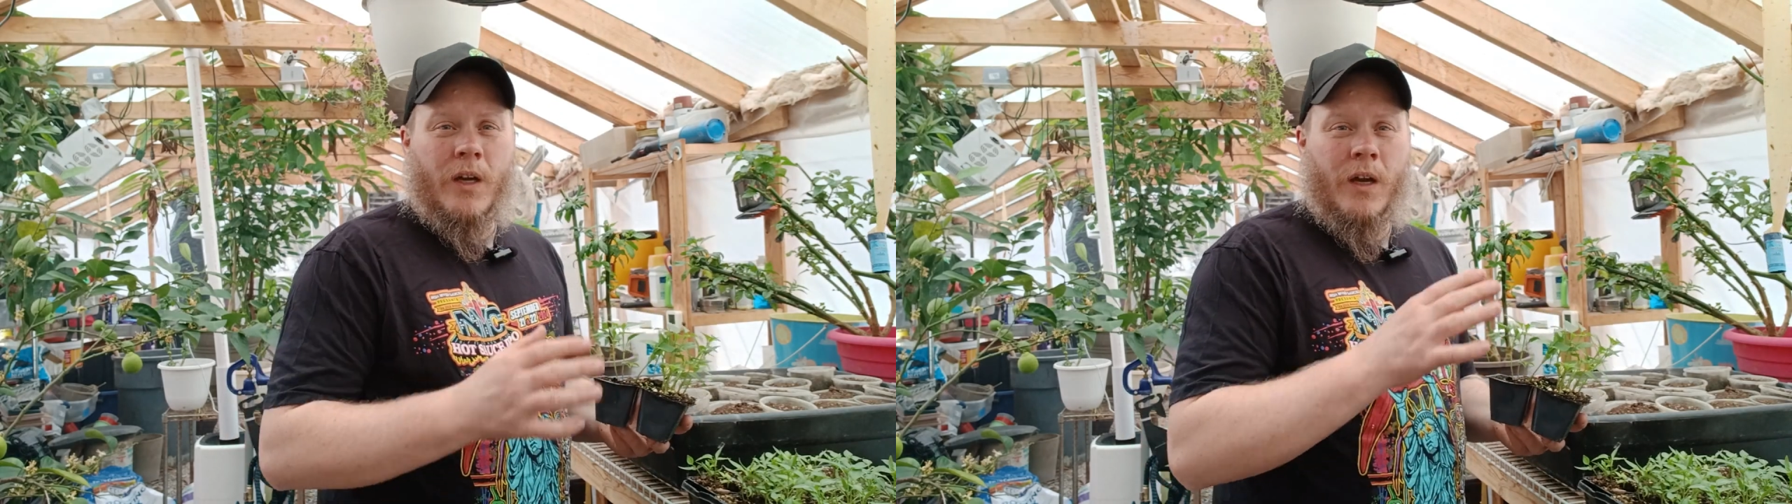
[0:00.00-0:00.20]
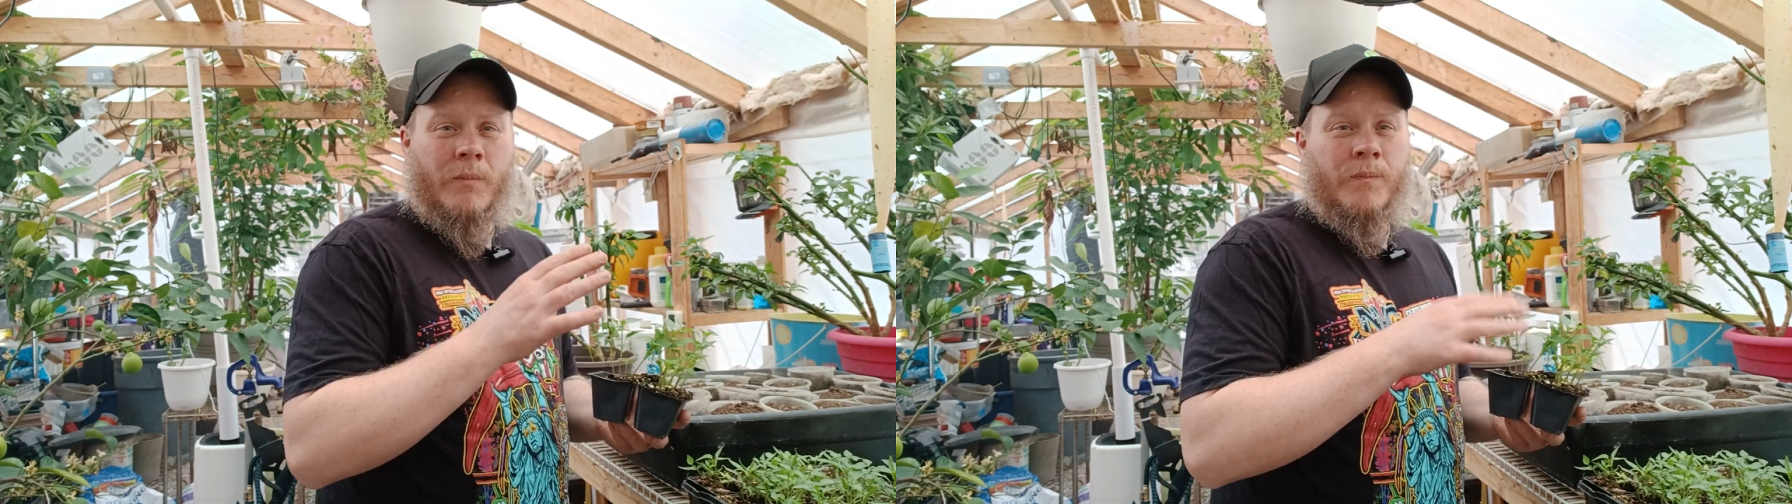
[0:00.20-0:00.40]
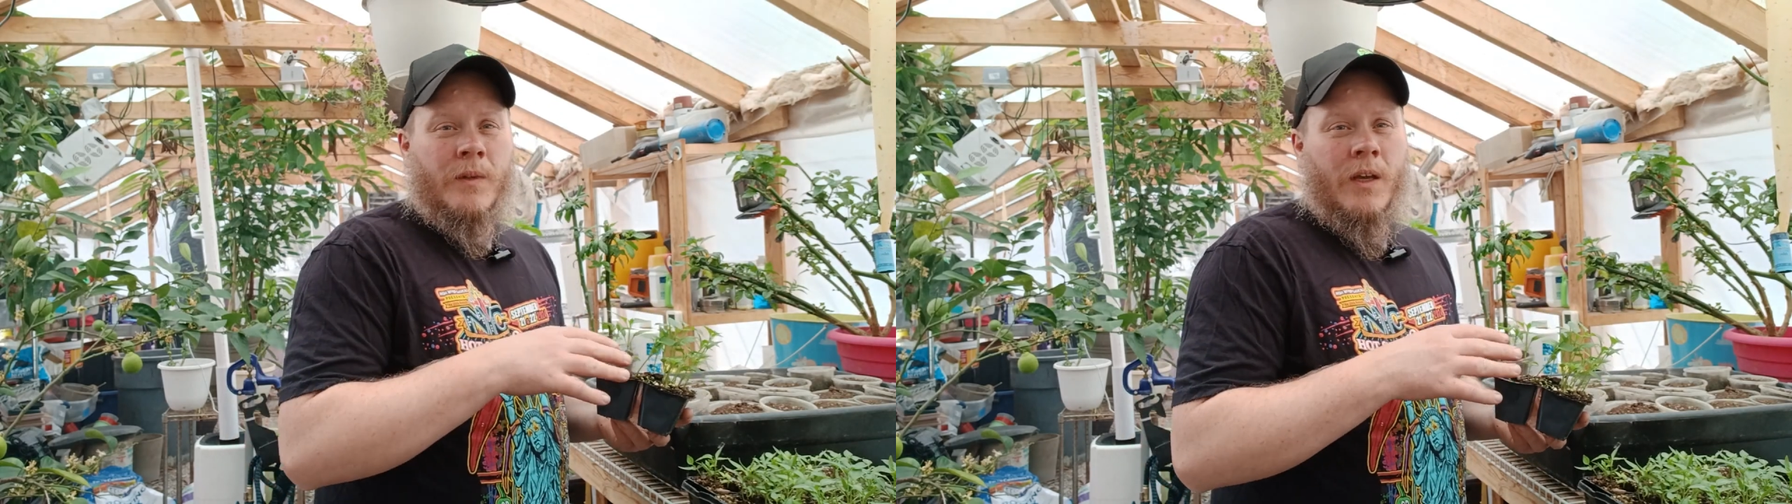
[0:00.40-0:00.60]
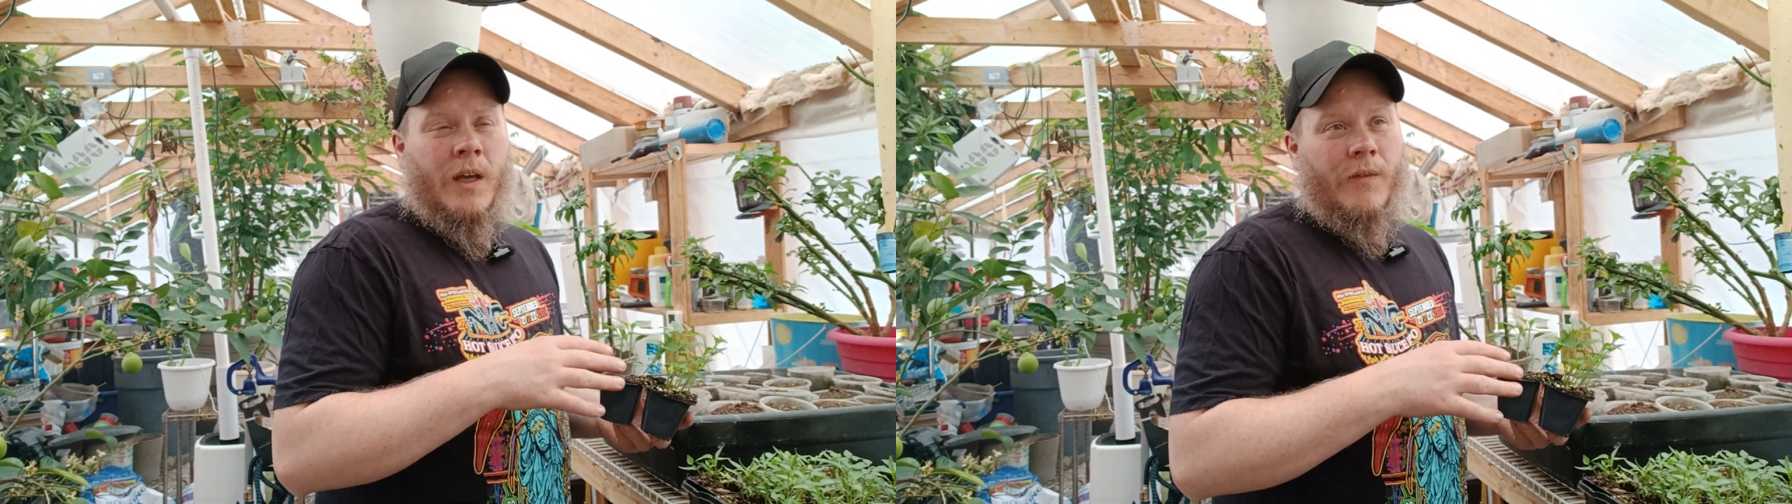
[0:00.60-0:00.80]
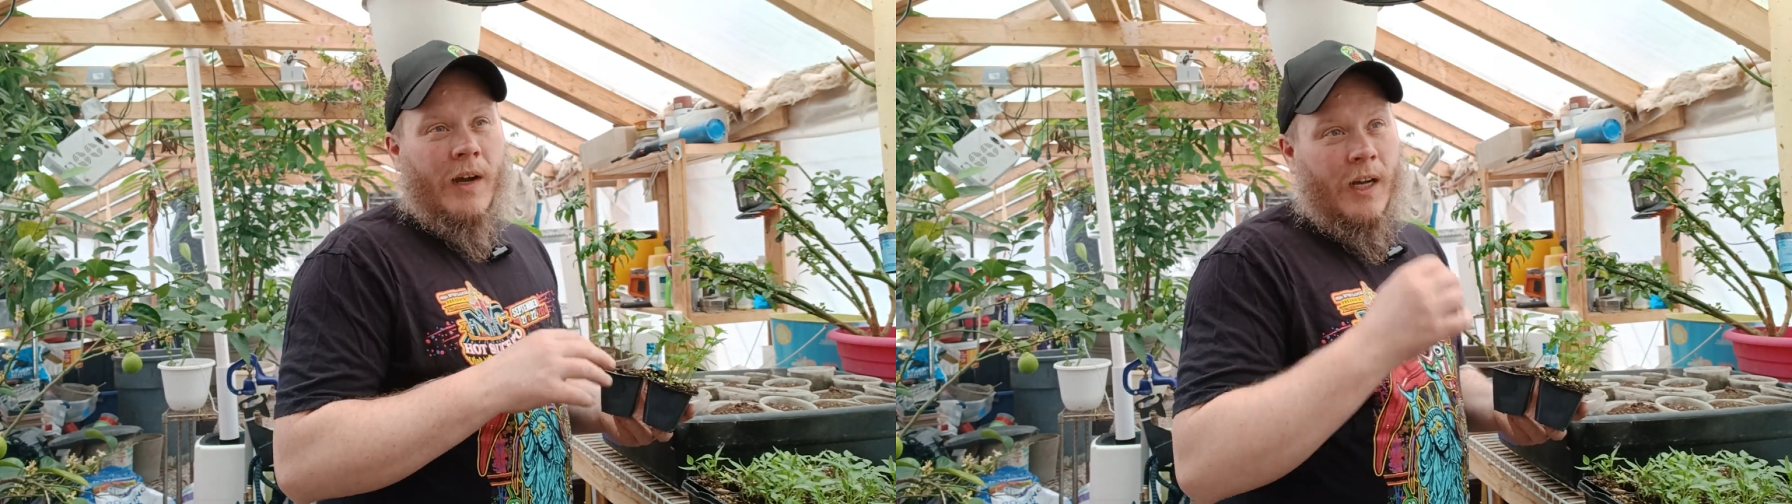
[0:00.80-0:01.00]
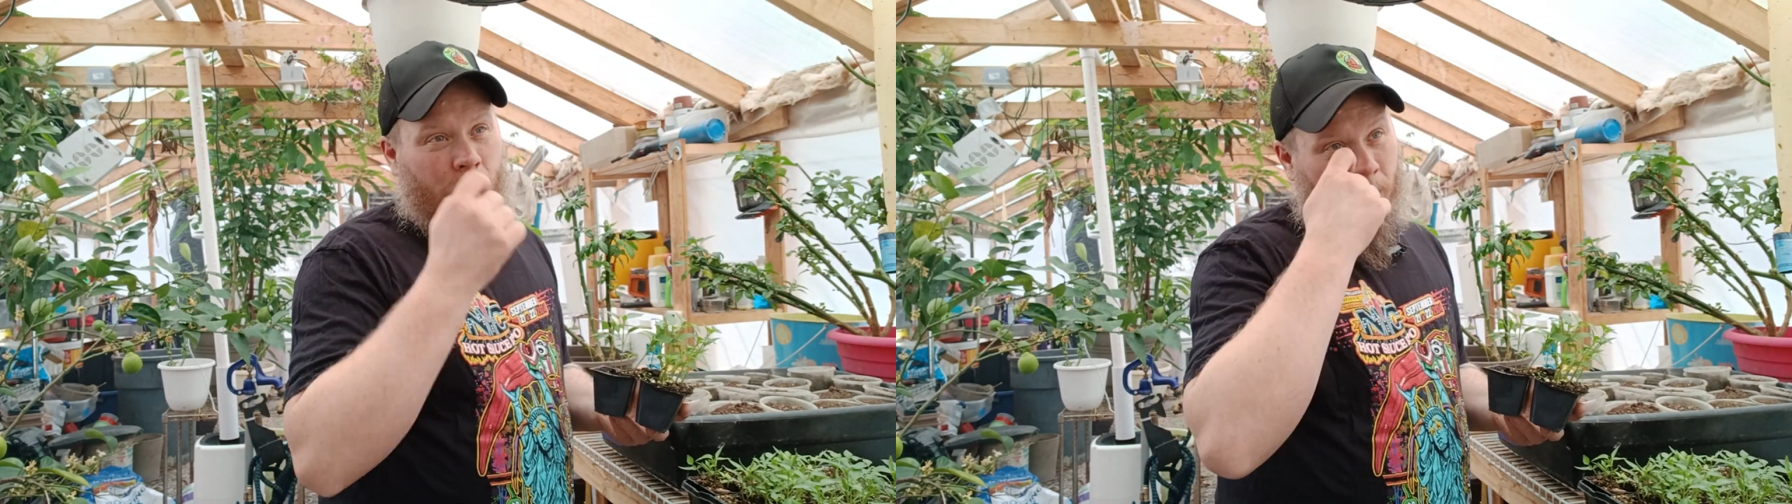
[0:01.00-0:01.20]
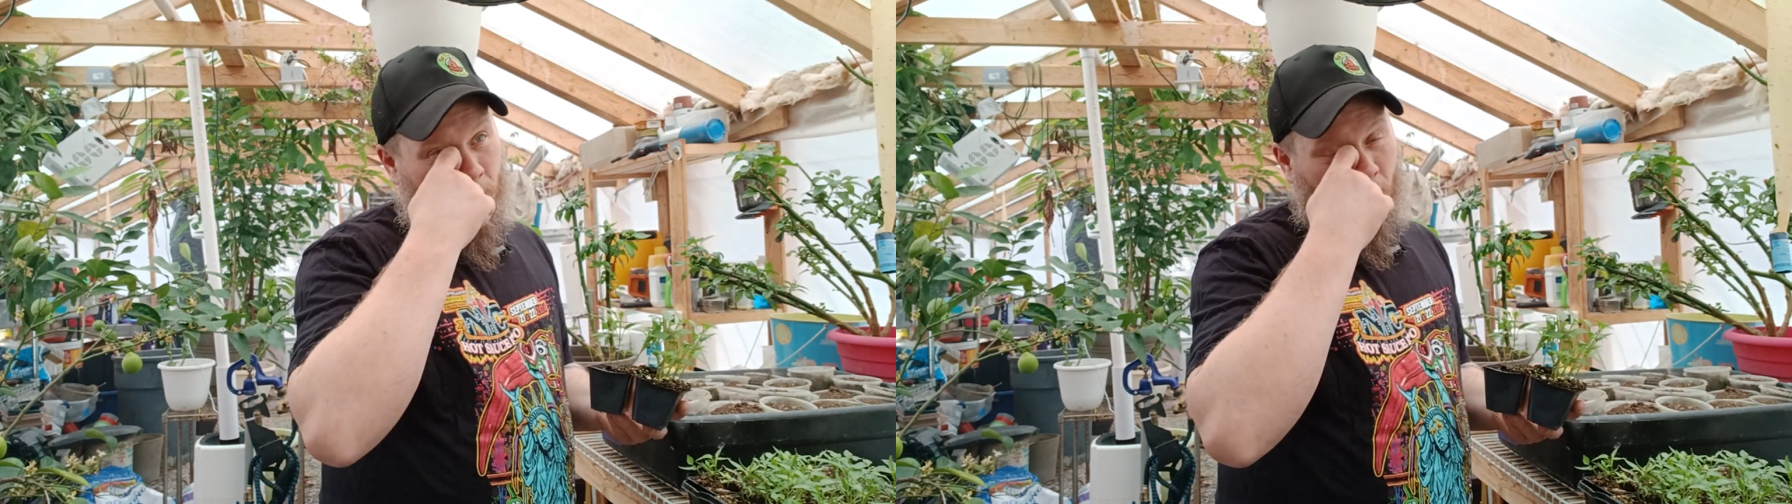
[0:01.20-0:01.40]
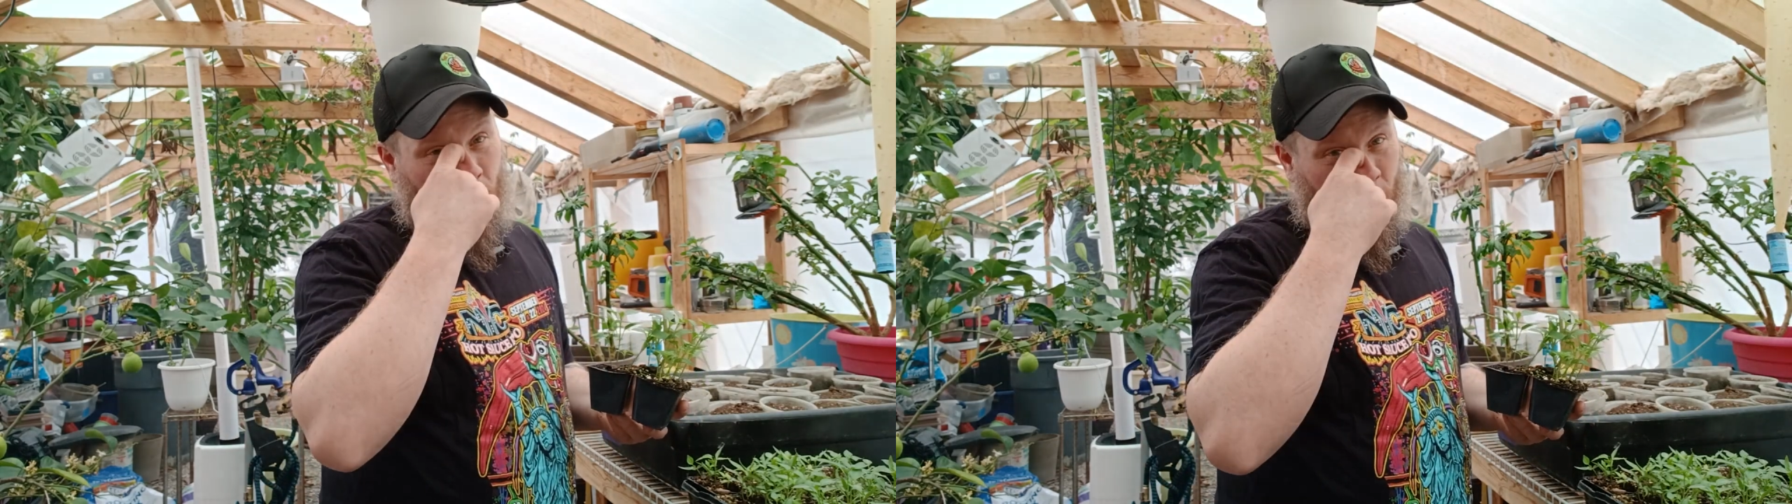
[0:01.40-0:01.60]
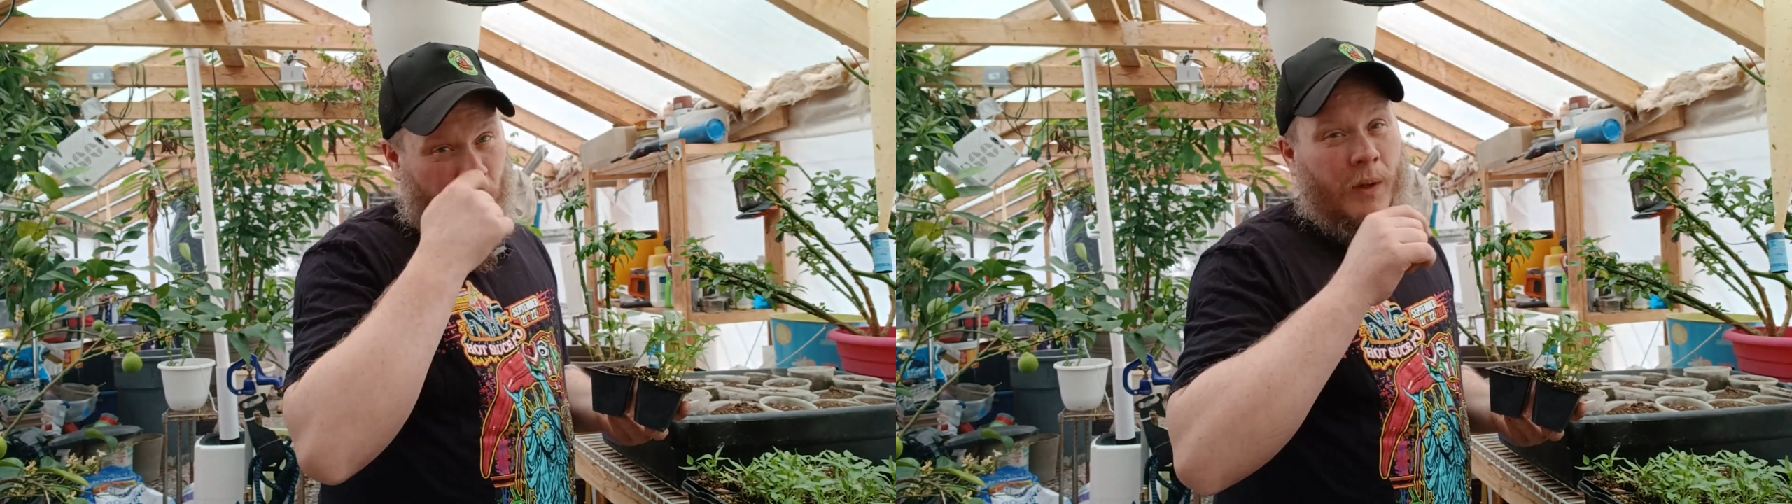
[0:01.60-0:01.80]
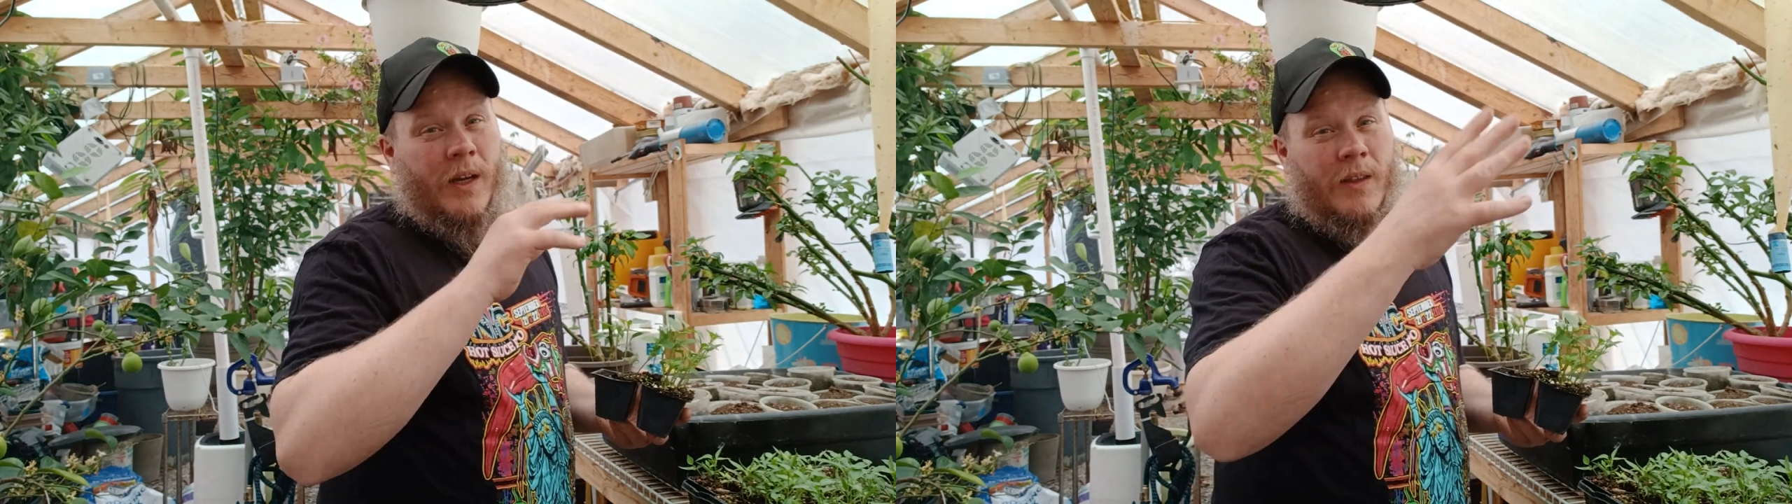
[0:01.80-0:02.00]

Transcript: I've got jalapenos to transplant,